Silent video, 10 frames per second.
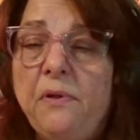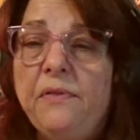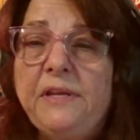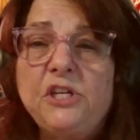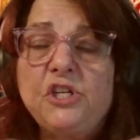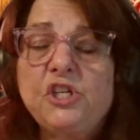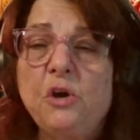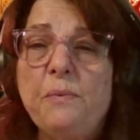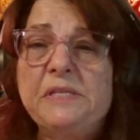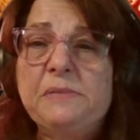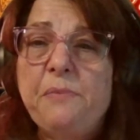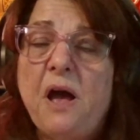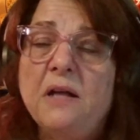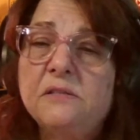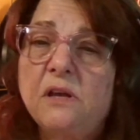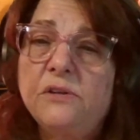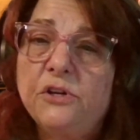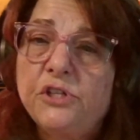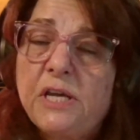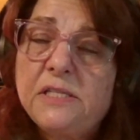they just show up as spots on
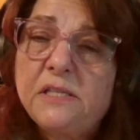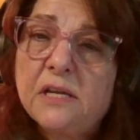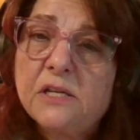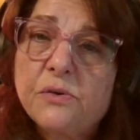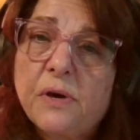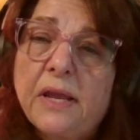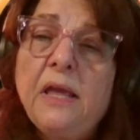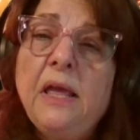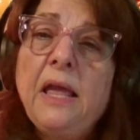your chest x-ray.